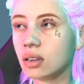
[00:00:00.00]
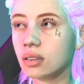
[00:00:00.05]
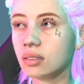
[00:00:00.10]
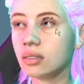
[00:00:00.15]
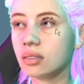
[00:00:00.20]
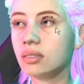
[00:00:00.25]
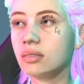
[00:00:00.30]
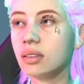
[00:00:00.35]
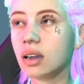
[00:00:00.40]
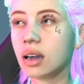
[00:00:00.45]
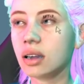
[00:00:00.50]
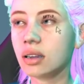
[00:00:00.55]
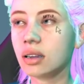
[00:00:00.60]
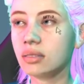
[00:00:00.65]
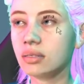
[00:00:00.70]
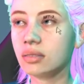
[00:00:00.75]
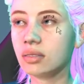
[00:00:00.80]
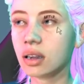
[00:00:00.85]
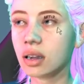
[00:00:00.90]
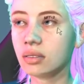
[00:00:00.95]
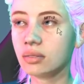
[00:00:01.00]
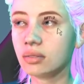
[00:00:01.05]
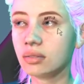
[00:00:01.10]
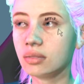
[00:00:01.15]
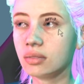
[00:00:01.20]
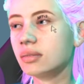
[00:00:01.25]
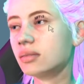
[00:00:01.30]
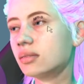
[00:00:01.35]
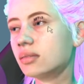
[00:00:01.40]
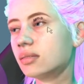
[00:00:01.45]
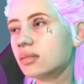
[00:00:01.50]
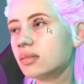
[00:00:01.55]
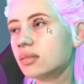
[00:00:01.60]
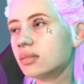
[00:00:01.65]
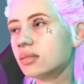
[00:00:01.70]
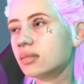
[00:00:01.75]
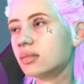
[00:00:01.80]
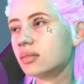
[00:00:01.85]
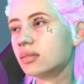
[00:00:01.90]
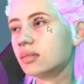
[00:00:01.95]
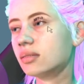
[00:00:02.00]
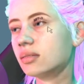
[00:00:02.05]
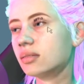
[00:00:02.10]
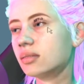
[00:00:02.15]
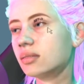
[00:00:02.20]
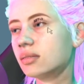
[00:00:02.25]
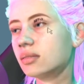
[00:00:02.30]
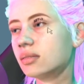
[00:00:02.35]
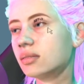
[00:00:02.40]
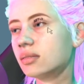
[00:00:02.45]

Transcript: this kind of sucks, not gonna lie.